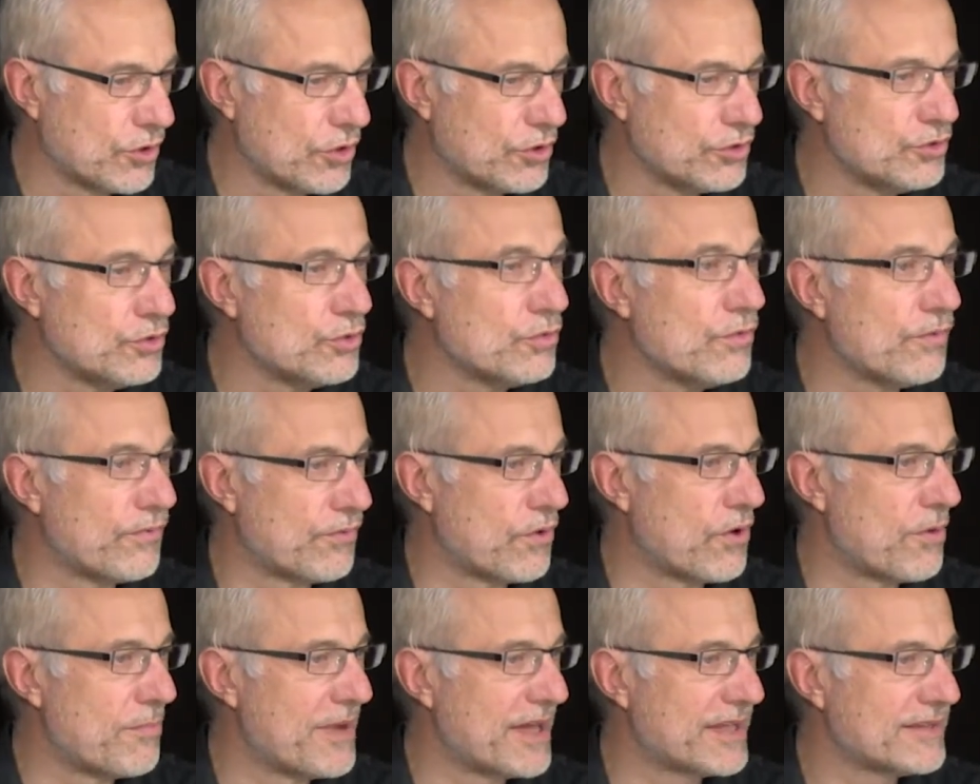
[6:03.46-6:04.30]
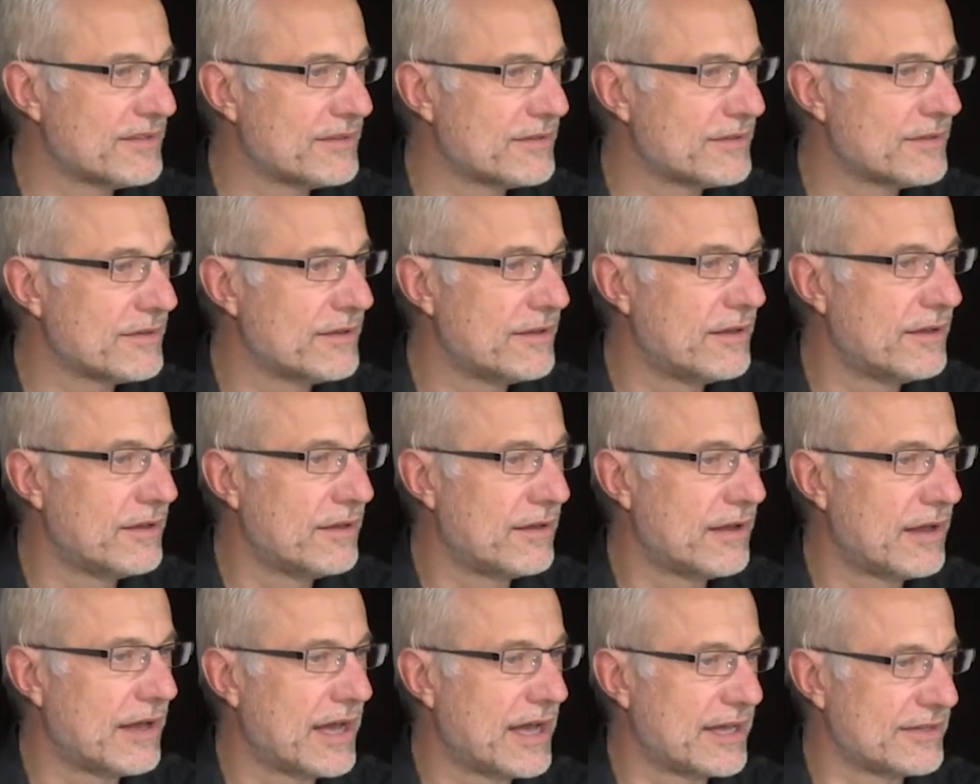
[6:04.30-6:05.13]
a new format
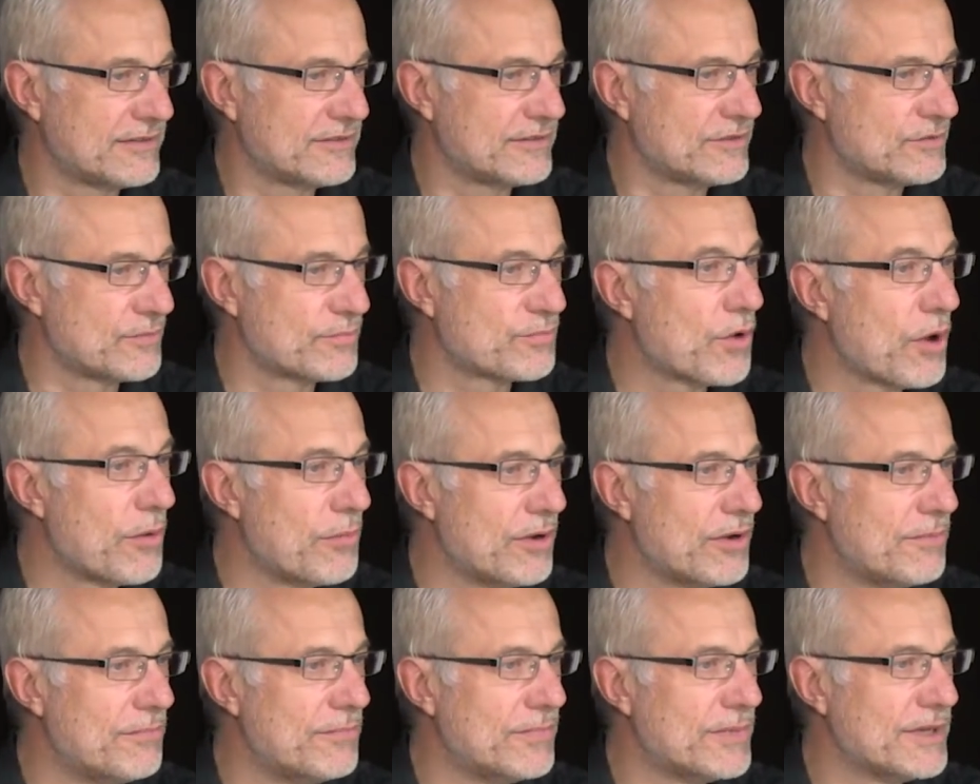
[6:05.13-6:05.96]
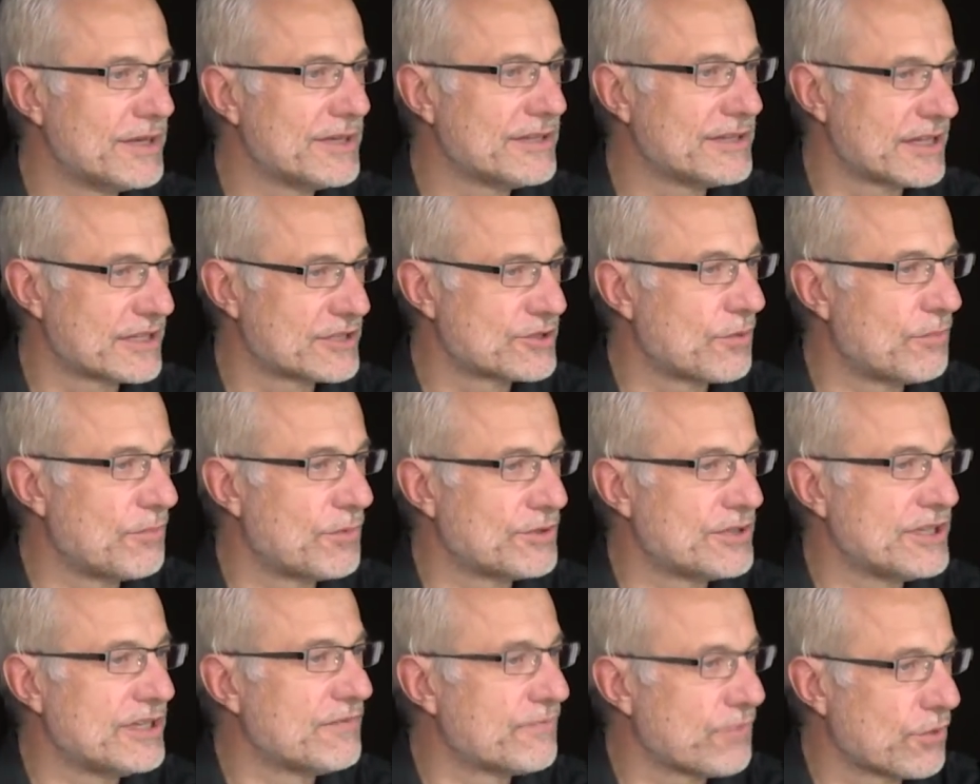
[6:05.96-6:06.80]
at the problem that
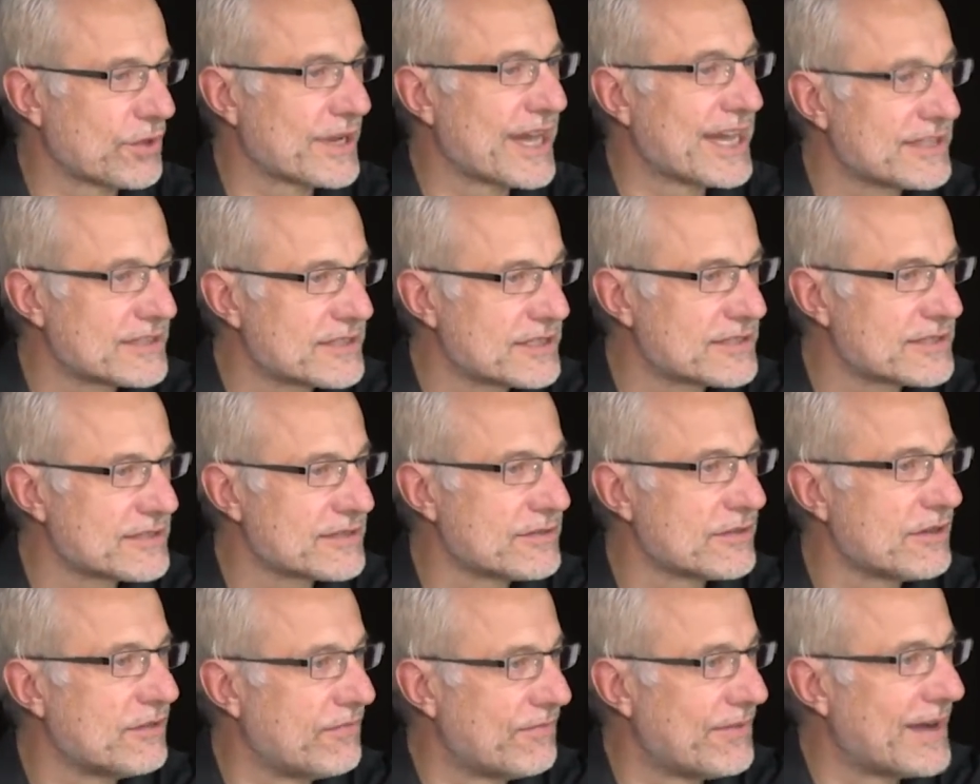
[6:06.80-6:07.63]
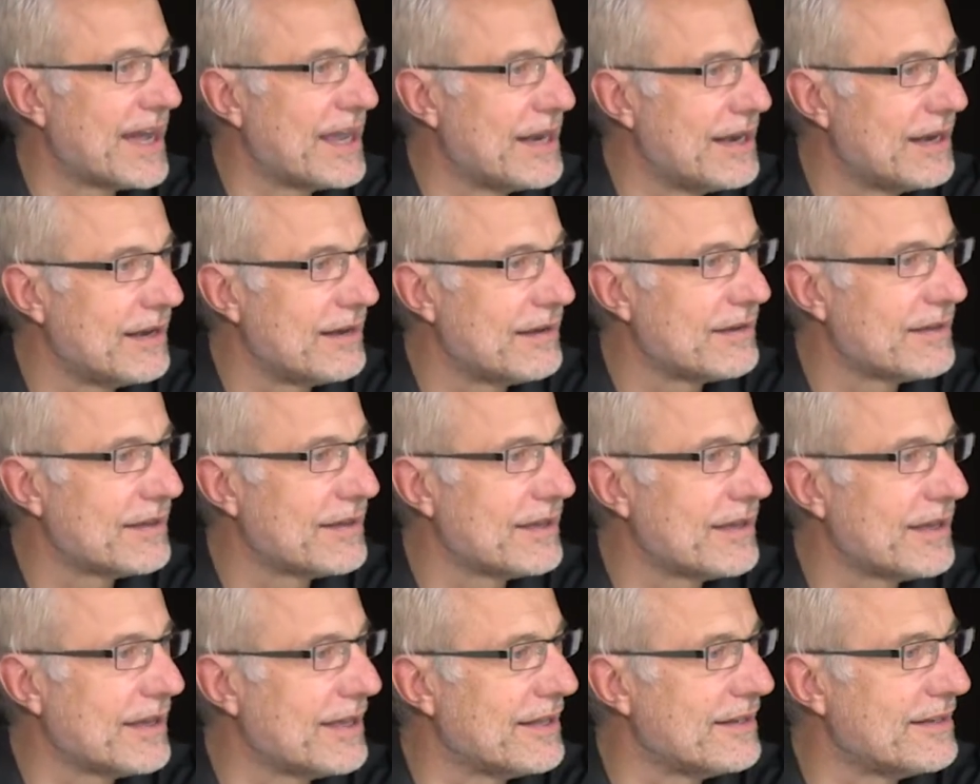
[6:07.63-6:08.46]
somebody forgets a file
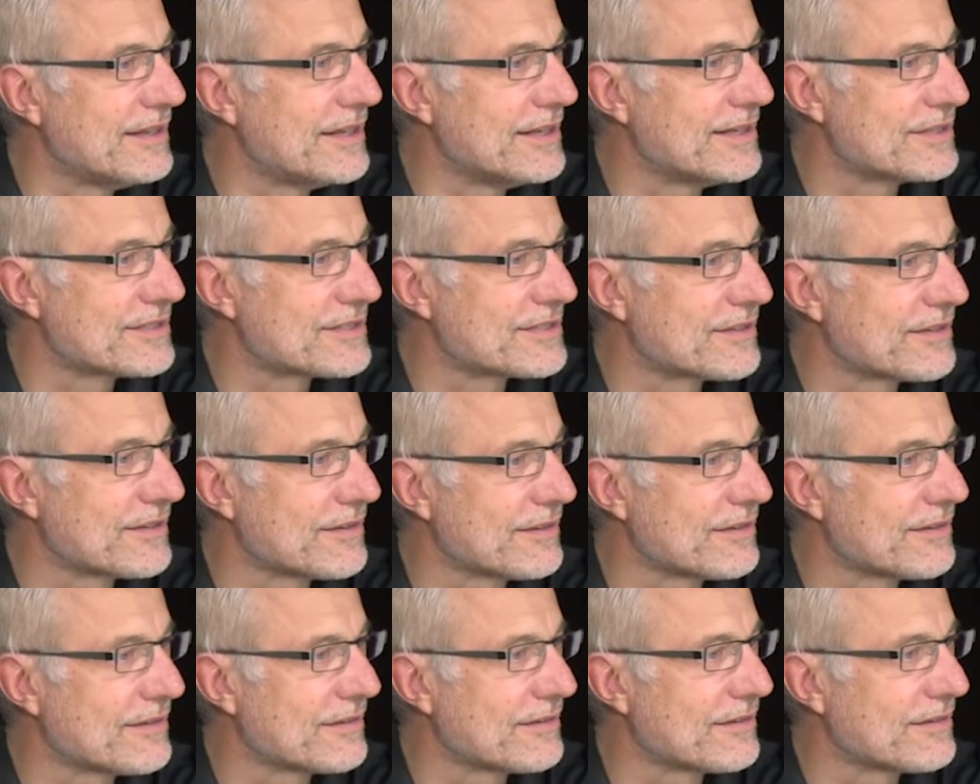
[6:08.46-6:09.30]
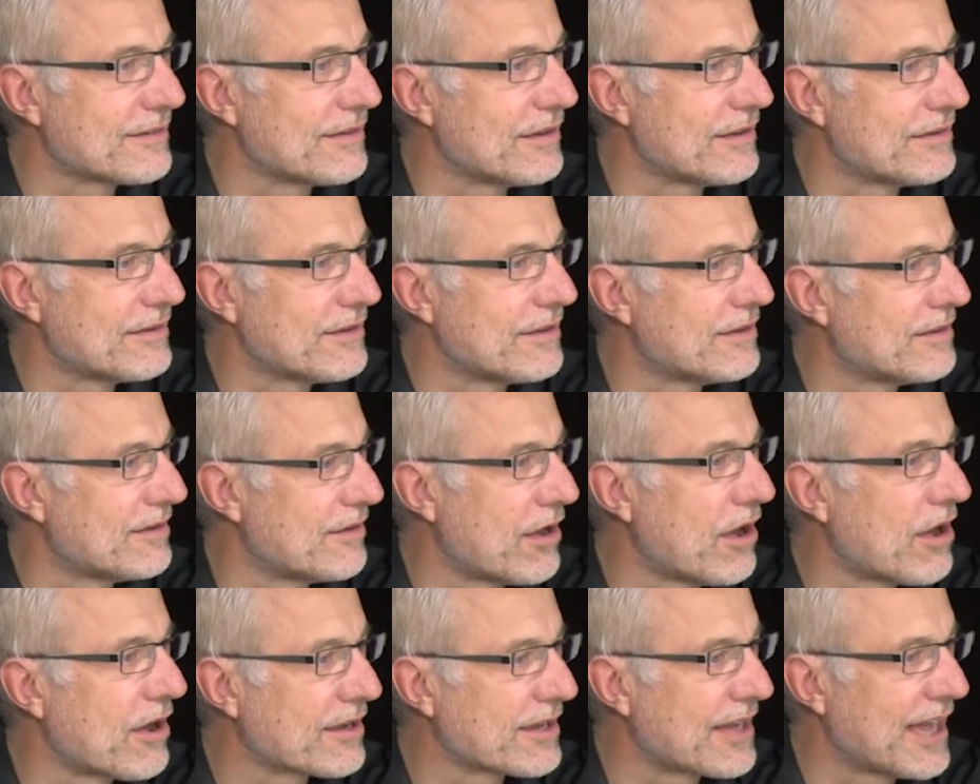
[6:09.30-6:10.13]
in his
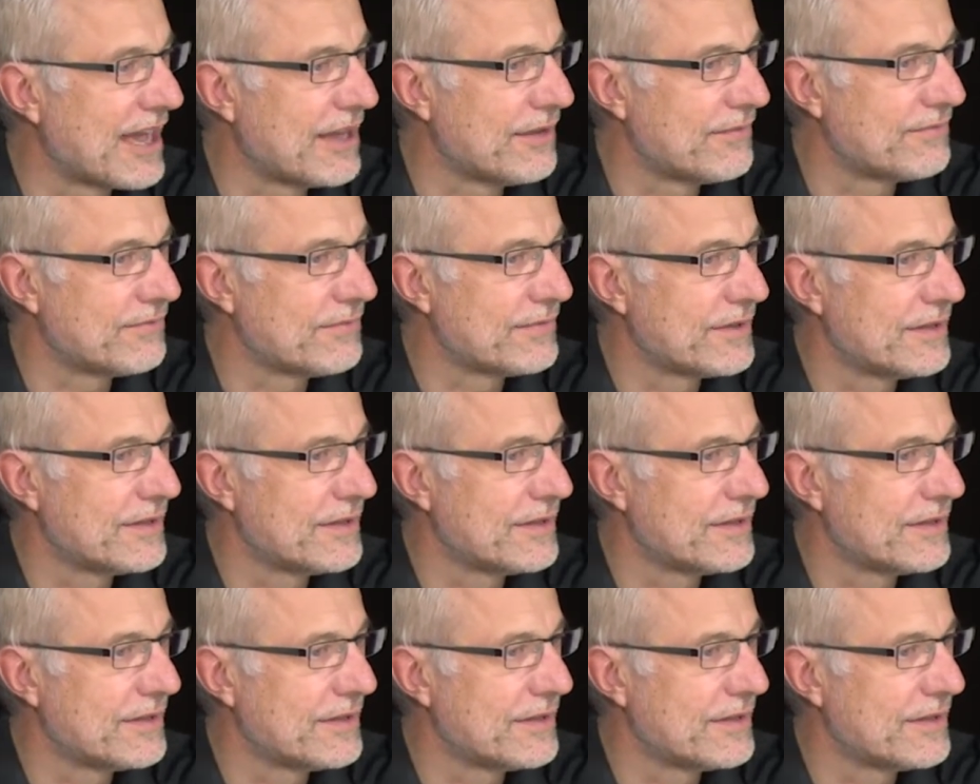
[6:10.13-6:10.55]
archive.